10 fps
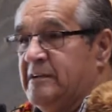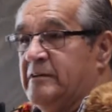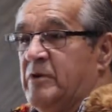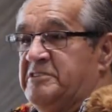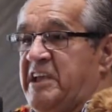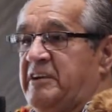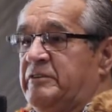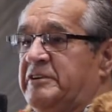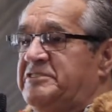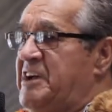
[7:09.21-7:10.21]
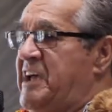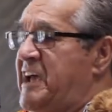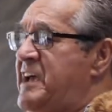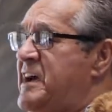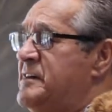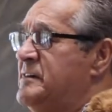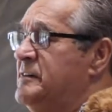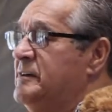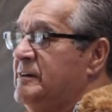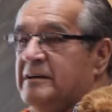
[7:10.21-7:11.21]
where's Ingrid? Is she here?
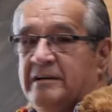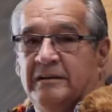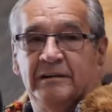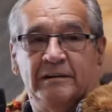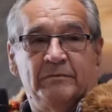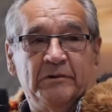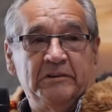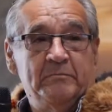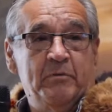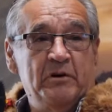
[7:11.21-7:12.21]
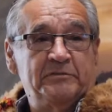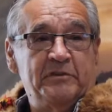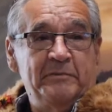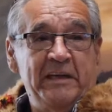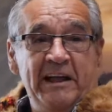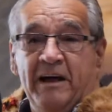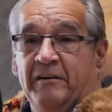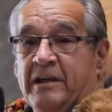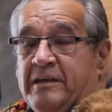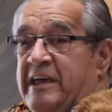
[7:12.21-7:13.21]
We've got the boys from the
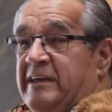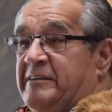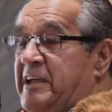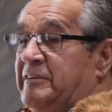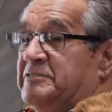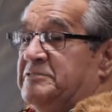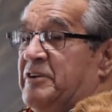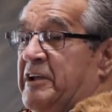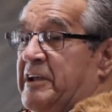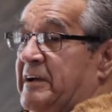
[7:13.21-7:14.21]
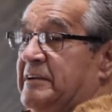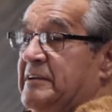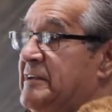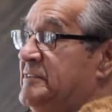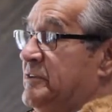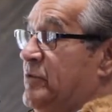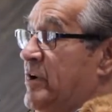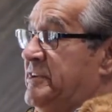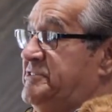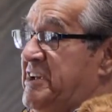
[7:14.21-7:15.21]
NRA. Ingrid's not here. So
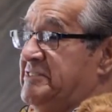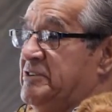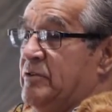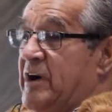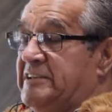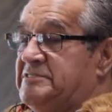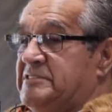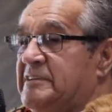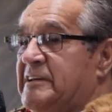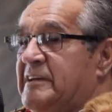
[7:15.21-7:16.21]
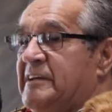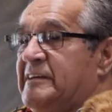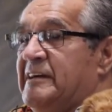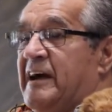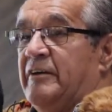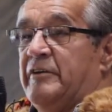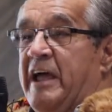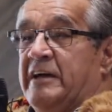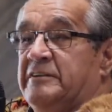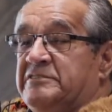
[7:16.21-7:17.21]
Wanda, she's always
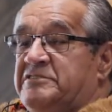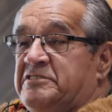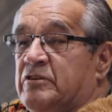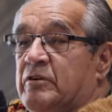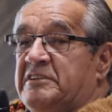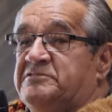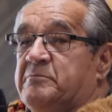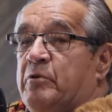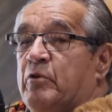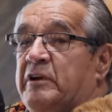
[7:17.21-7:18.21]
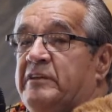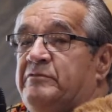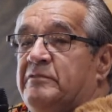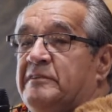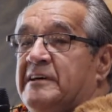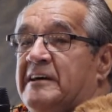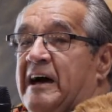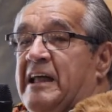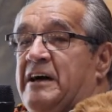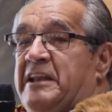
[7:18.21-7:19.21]
around and she's always supportive.
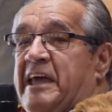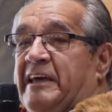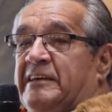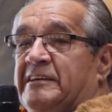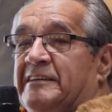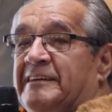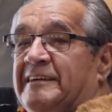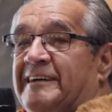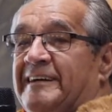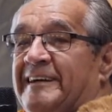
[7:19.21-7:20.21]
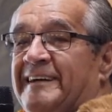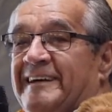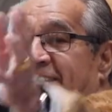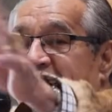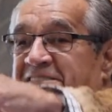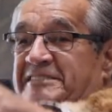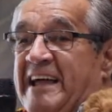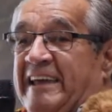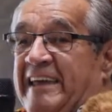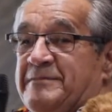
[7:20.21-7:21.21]
Hello, Nick. She
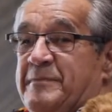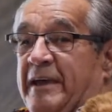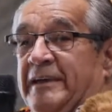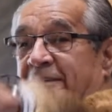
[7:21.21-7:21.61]
snuck in, Mick.